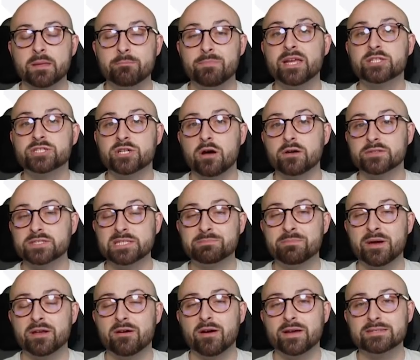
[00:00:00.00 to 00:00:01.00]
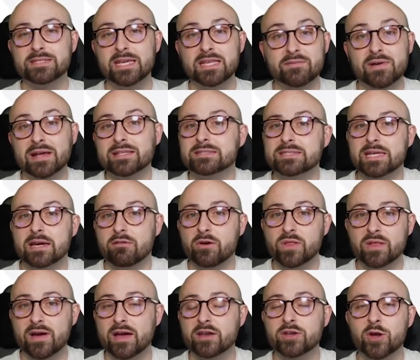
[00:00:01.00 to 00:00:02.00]
Big chances per 90. They've had zero.
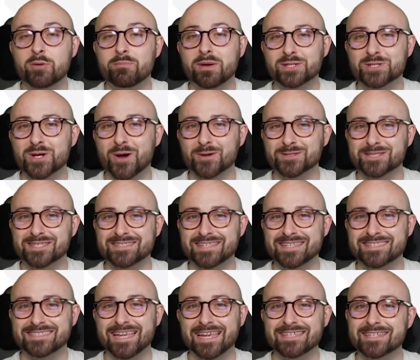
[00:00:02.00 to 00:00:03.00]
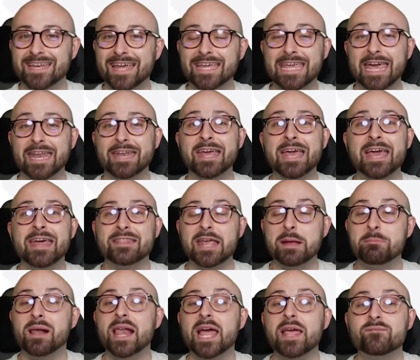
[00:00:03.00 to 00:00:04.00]
They've had no big chances this season. Again,
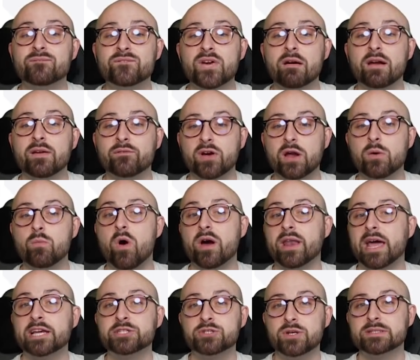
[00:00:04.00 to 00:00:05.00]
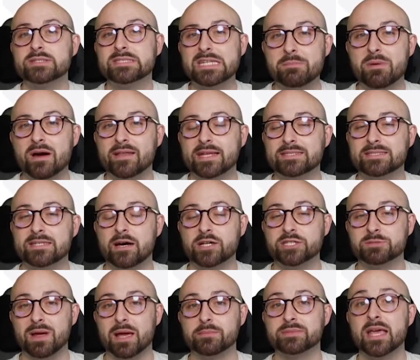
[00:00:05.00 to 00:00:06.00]
they play very, very wide. As you can see by their
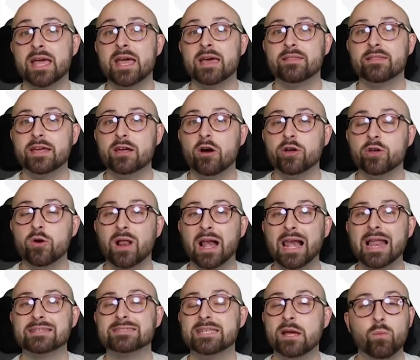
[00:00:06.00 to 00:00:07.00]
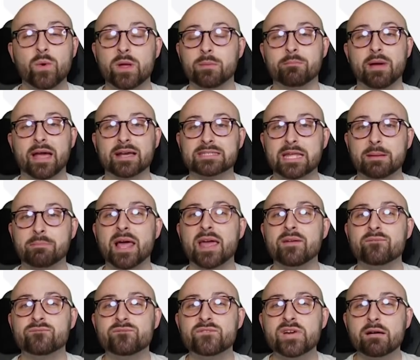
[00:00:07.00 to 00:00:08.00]
touch maps, they are your classic wingbacks. They
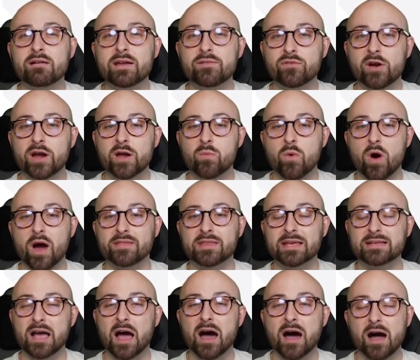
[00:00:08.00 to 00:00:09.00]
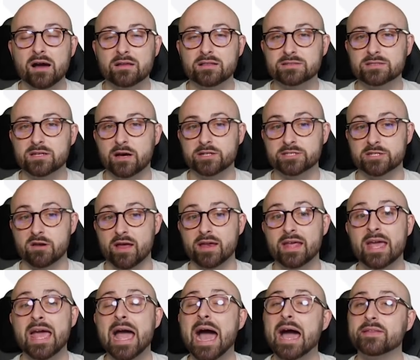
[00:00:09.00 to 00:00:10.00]
play very, very wide. They hug the touchline
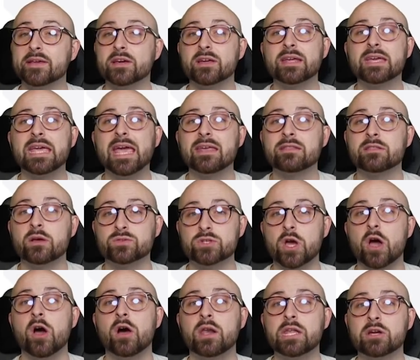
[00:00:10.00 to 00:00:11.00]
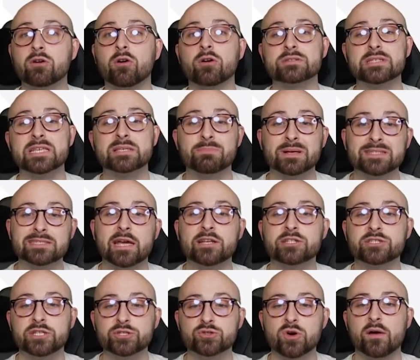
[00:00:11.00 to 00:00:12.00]
and they're going to get in those early crosses,
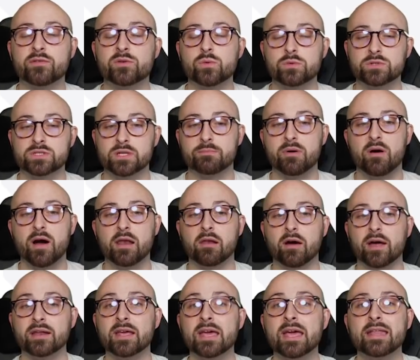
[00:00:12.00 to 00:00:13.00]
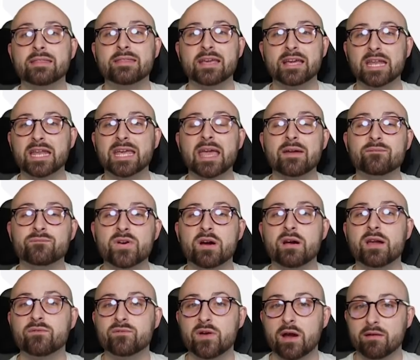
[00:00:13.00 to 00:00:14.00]
potentially drive towards the byline. They're going to get
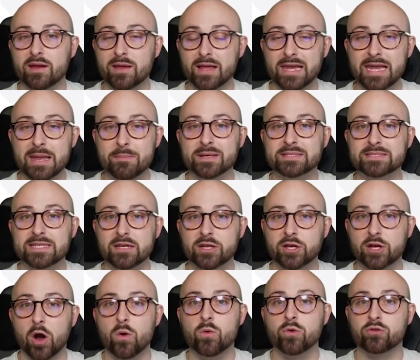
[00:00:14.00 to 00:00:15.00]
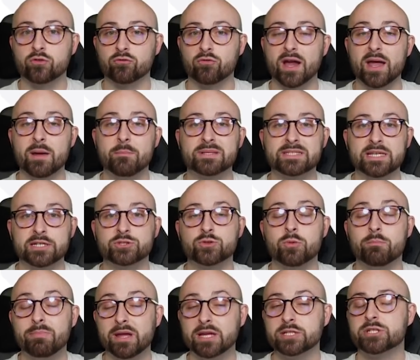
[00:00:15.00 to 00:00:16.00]
very, very limited goal threat,
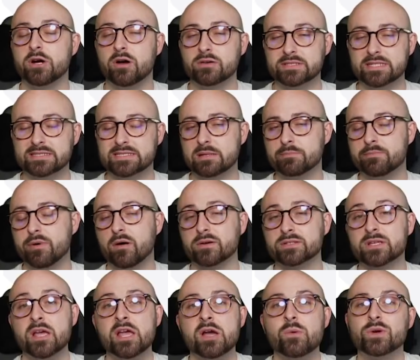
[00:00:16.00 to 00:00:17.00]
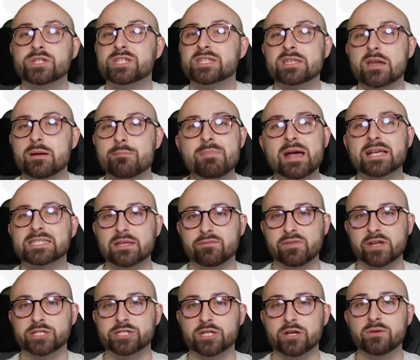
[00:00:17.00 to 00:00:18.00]
potential big chances in the box, which isn't a massive
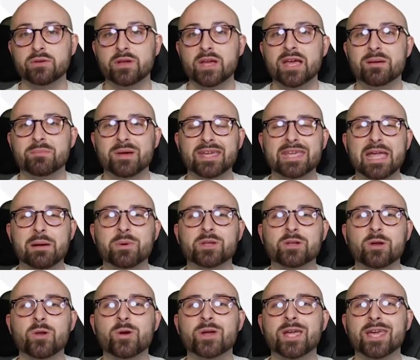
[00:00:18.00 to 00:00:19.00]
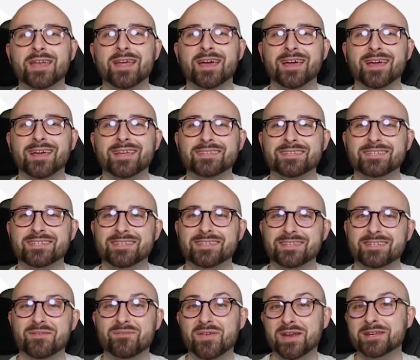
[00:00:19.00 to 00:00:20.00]
issue. But again, when you're looking at
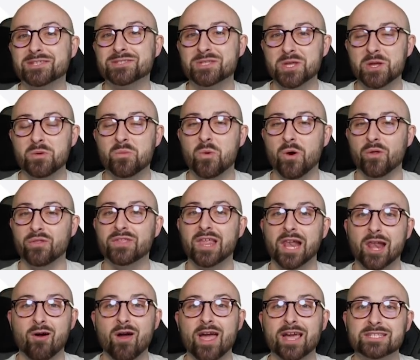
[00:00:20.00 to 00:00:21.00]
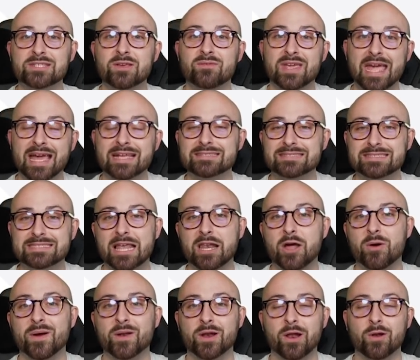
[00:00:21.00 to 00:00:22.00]
defenders that you want, the likes of
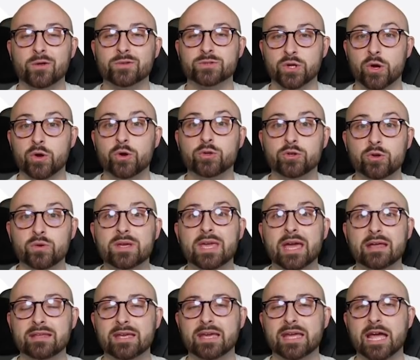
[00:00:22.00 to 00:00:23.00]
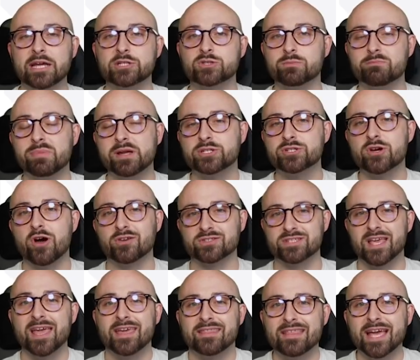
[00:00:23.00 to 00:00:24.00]
Cancelo and Alonso, who do get the occasional big
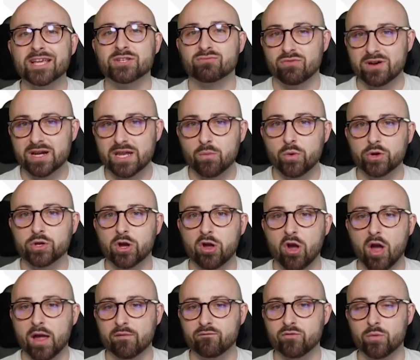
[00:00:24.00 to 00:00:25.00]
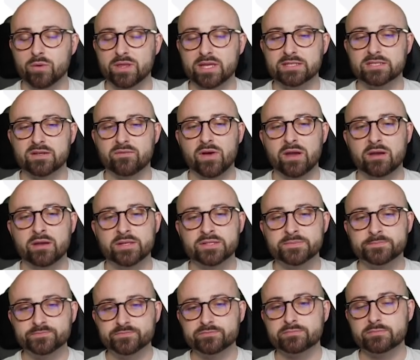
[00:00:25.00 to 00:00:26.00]
chance, that is really what you're going for with these defenders.